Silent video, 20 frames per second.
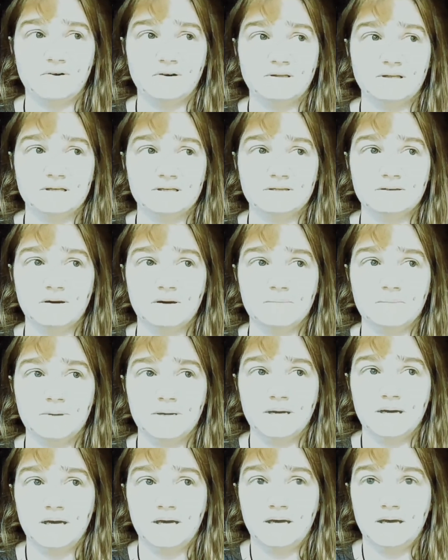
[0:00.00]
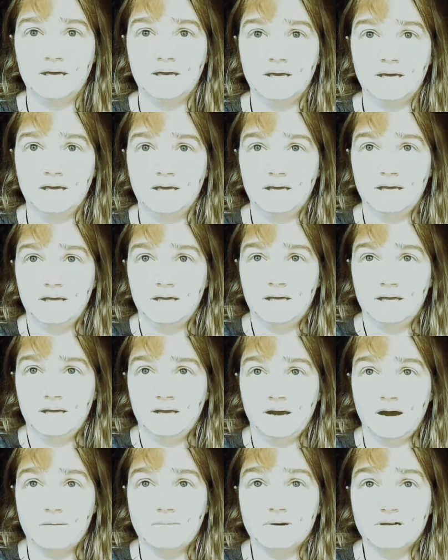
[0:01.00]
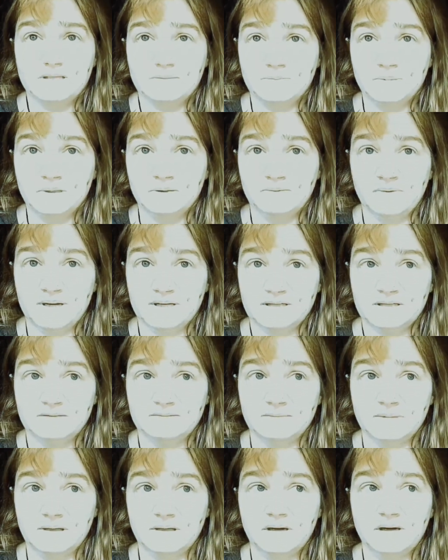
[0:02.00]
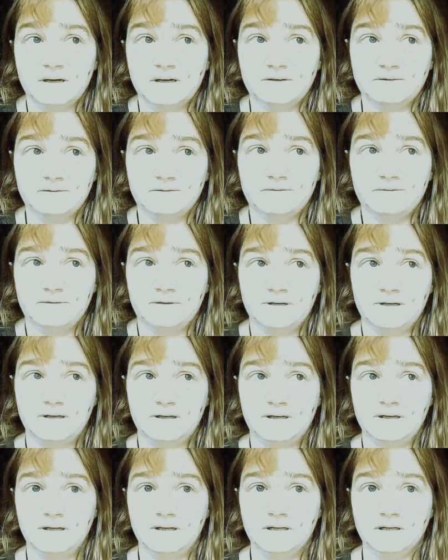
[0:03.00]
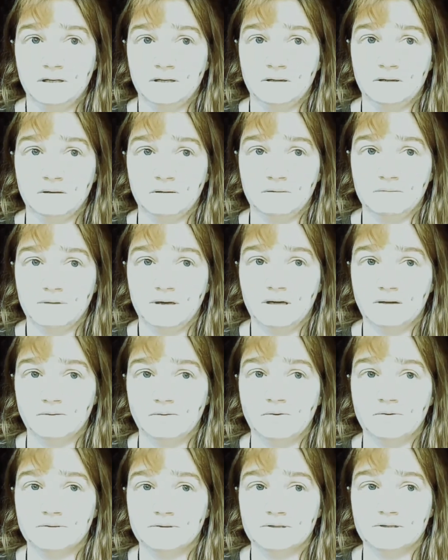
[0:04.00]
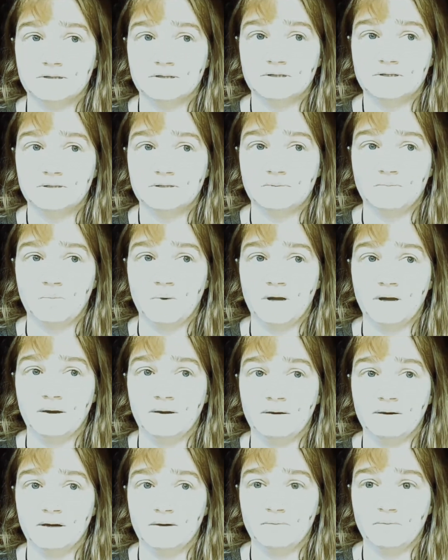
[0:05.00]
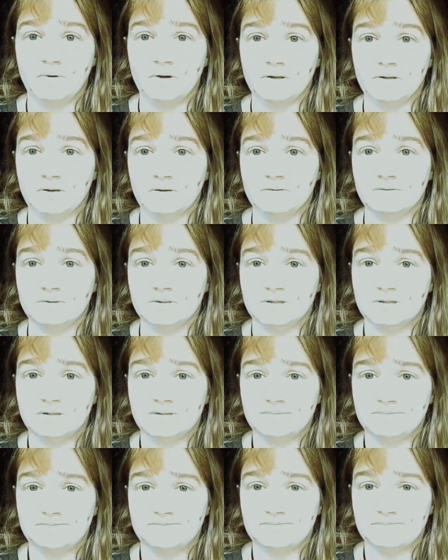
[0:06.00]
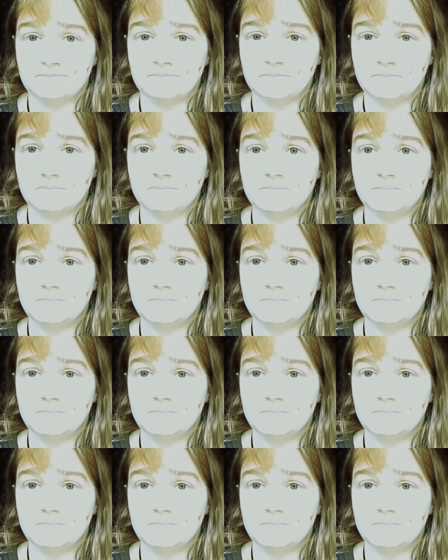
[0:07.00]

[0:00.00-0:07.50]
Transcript: If I fuck this up, I might spend the rest of my life, you know, held hostage somewhere in one of those